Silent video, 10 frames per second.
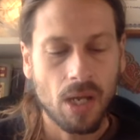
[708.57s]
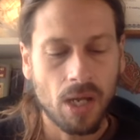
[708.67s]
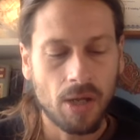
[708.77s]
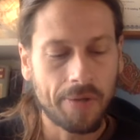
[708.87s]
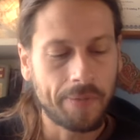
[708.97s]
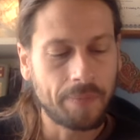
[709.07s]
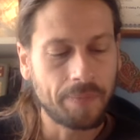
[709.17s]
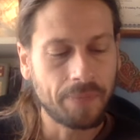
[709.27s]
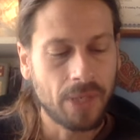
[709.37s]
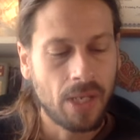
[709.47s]

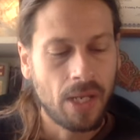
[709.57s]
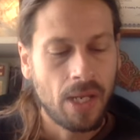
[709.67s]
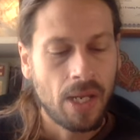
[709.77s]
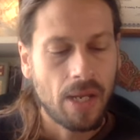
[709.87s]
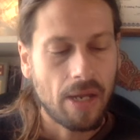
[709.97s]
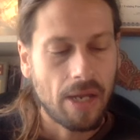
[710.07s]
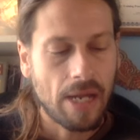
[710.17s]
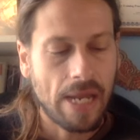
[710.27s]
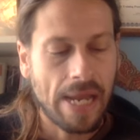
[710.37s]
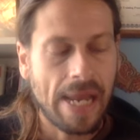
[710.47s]
But
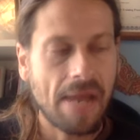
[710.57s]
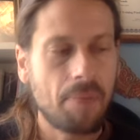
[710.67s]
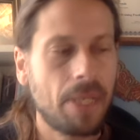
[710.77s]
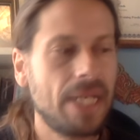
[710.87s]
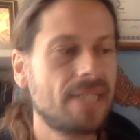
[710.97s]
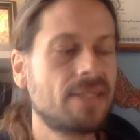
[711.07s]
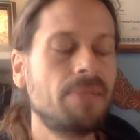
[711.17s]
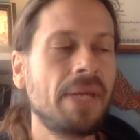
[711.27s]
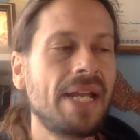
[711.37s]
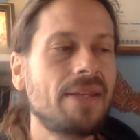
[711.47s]
it's
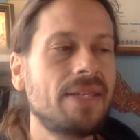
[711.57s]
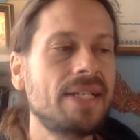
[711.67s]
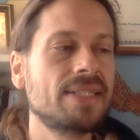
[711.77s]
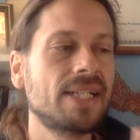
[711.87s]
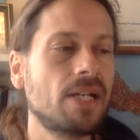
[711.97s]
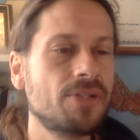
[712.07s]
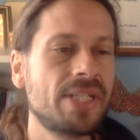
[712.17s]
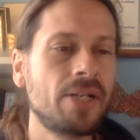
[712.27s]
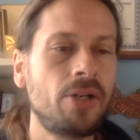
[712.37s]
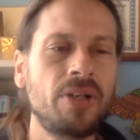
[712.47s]
the main thing is, like I was
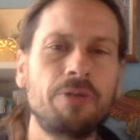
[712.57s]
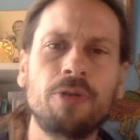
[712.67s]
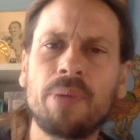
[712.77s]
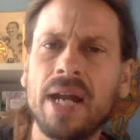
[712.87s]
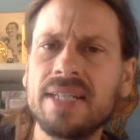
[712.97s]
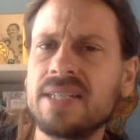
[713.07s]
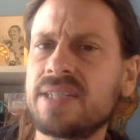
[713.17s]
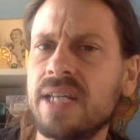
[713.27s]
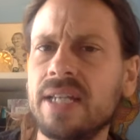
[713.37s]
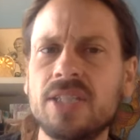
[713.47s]
saying earlier, for
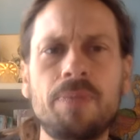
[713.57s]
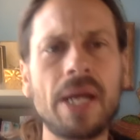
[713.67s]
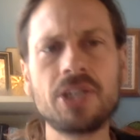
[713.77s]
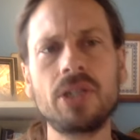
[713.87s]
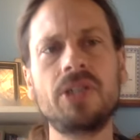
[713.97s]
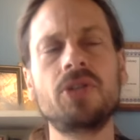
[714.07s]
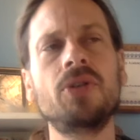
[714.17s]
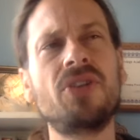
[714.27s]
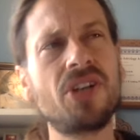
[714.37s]
Pisces, it's especially true.